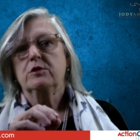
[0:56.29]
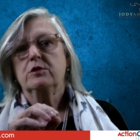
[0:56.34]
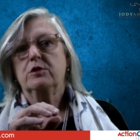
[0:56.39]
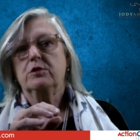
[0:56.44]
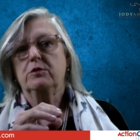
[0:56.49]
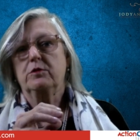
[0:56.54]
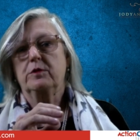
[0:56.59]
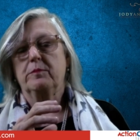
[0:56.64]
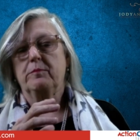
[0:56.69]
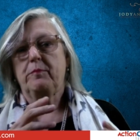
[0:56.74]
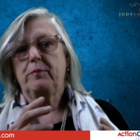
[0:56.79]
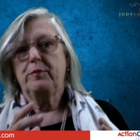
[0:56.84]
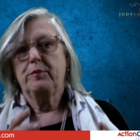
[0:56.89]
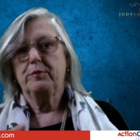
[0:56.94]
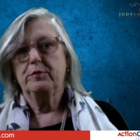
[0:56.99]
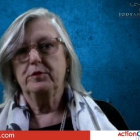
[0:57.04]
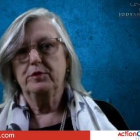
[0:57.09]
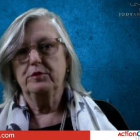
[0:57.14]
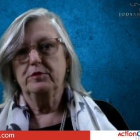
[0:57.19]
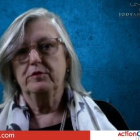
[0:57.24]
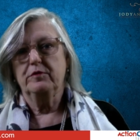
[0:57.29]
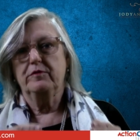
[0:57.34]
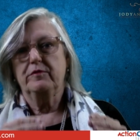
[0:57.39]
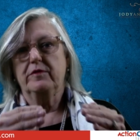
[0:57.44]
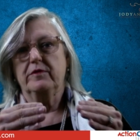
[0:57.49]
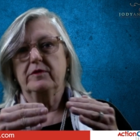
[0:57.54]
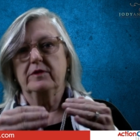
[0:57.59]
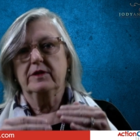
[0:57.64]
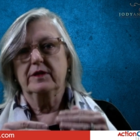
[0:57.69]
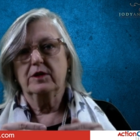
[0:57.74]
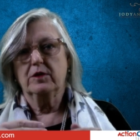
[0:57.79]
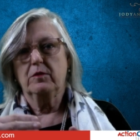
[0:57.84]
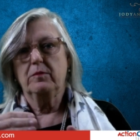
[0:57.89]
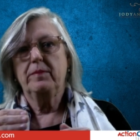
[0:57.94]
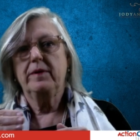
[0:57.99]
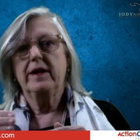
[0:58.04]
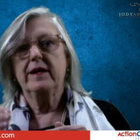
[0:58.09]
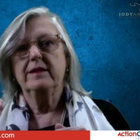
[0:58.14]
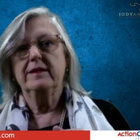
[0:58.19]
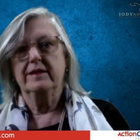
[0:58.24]
to improve little
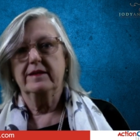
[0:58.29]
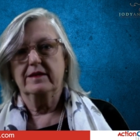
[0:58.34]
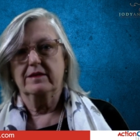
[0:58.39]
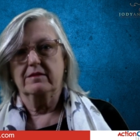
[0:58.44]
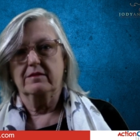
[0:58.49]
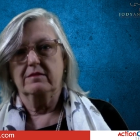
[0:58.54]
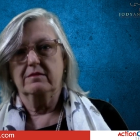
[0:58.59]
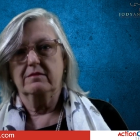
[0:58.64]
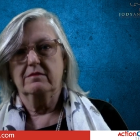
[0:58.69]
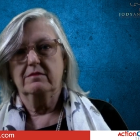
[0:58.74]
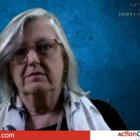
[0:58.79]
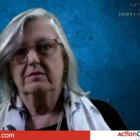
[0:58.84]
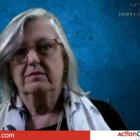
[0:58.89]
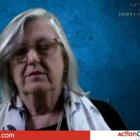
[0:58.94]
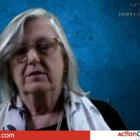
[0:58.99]
by little